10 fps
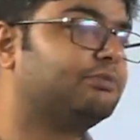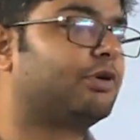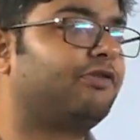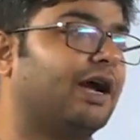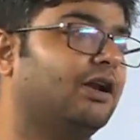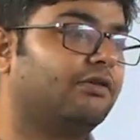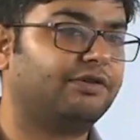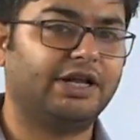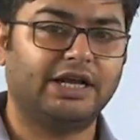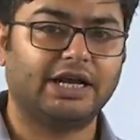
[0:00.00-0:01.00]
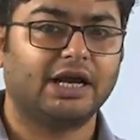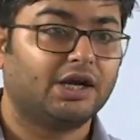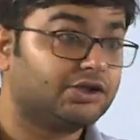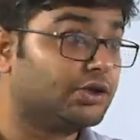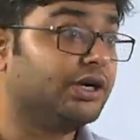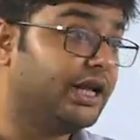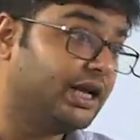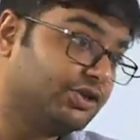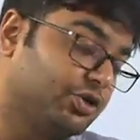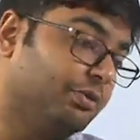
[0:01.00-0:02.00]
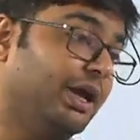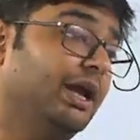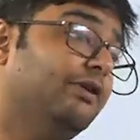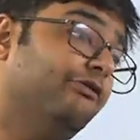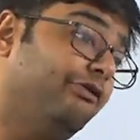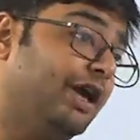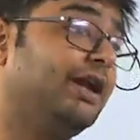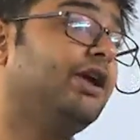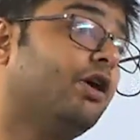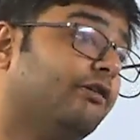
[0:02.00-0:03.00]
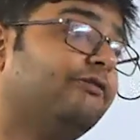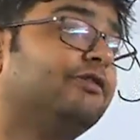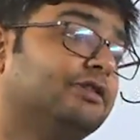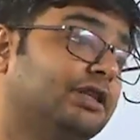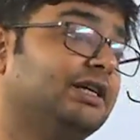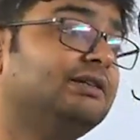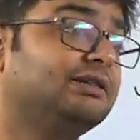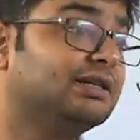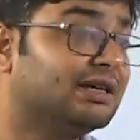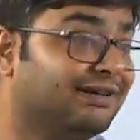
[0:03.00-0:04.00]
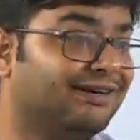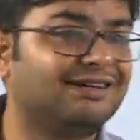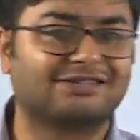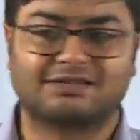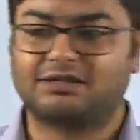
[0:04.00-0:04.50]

profile of DA. So DA should be wary of these risks